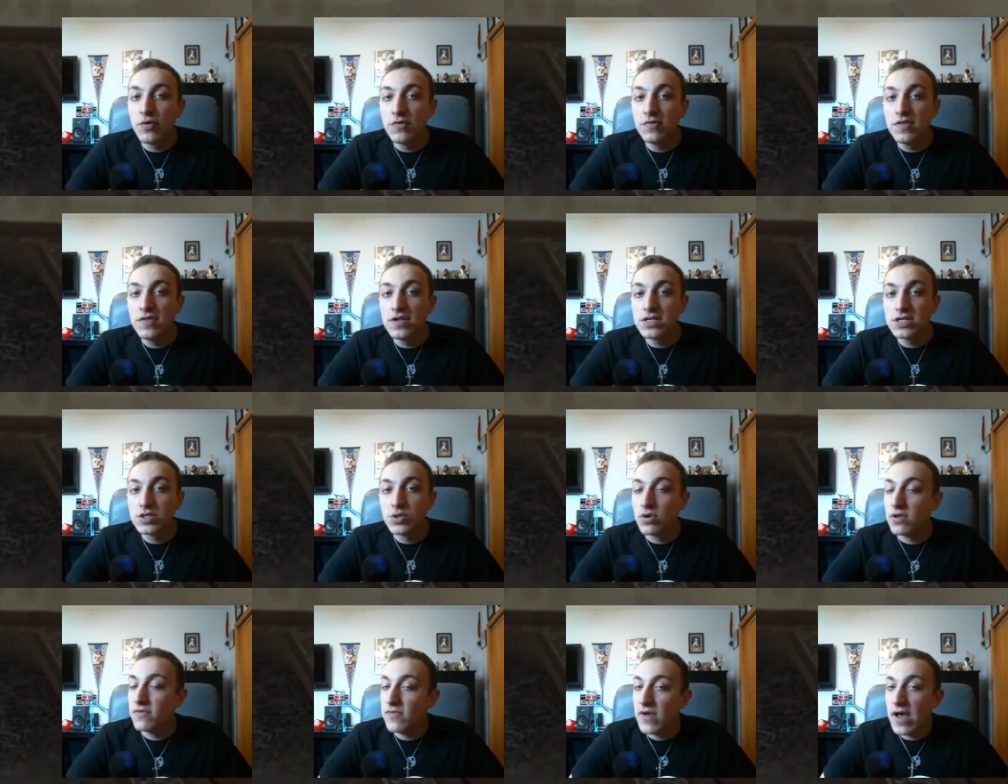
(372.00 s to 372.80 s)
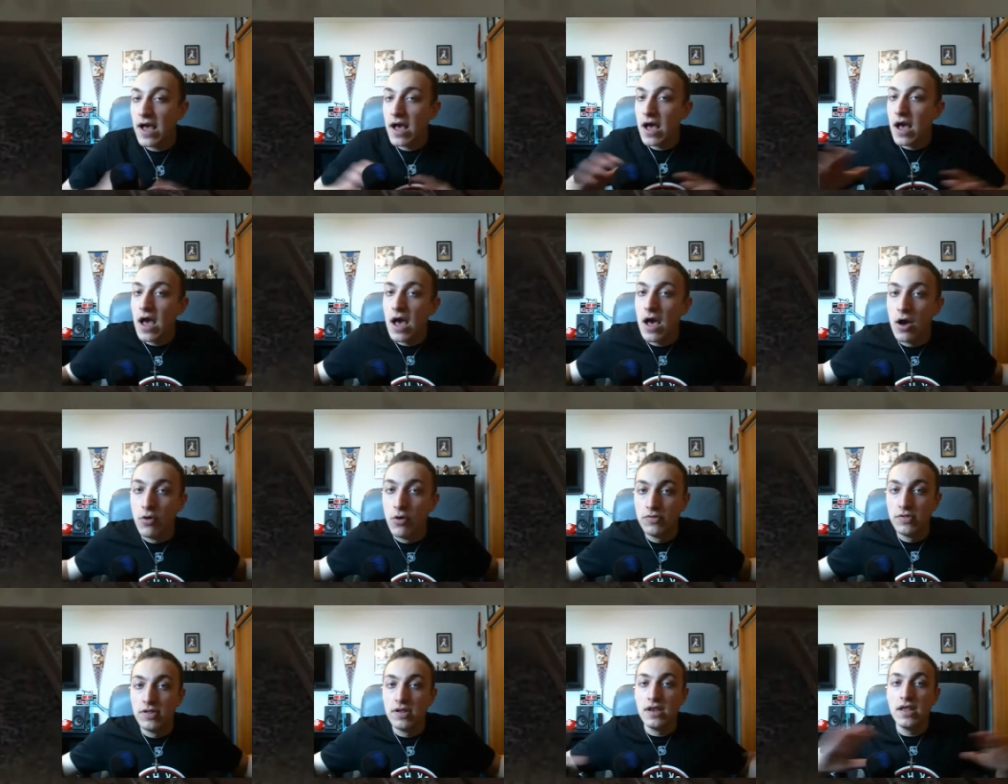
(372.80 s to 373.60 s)
this sort of
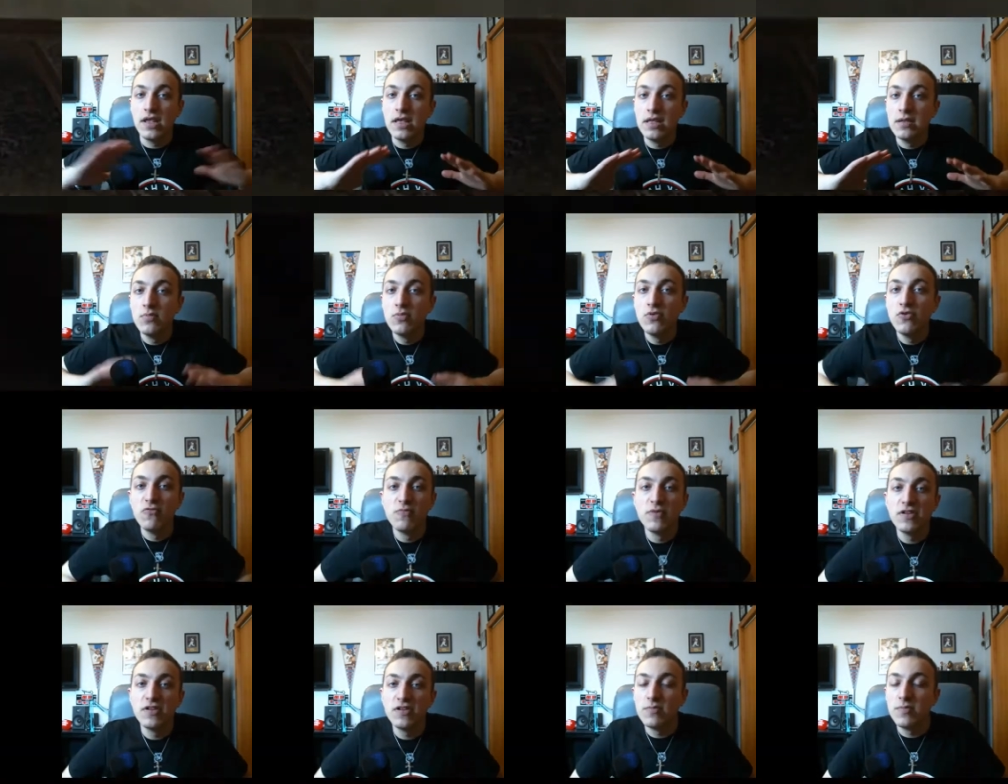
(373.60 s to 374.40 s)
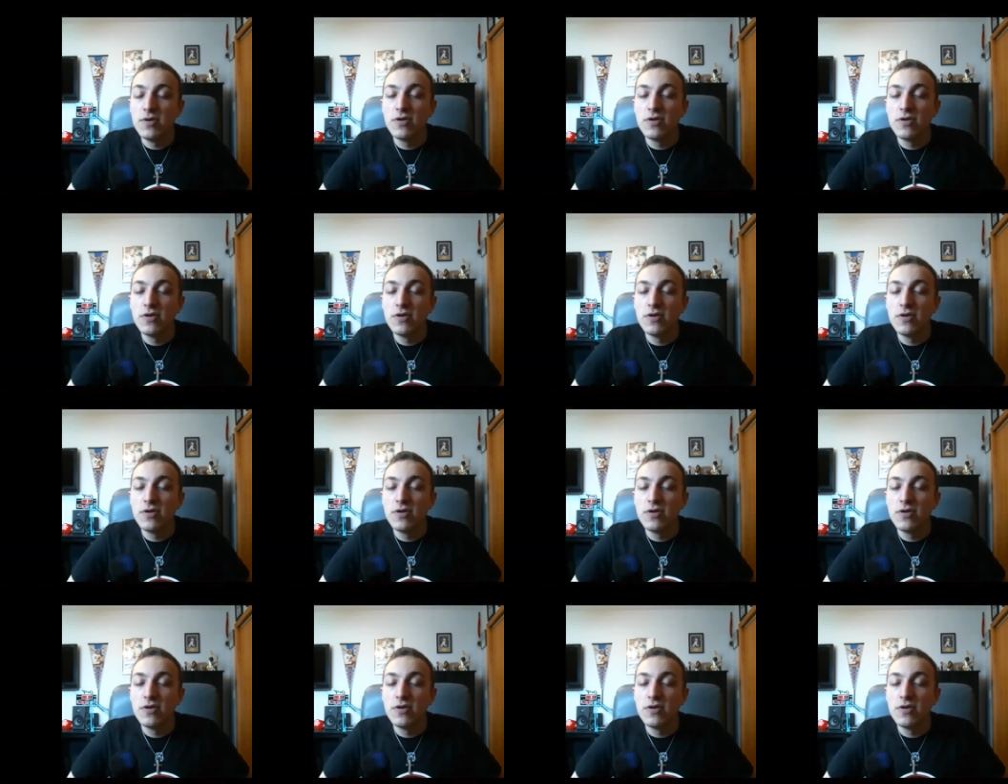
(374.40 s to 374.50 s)
out and in movement compared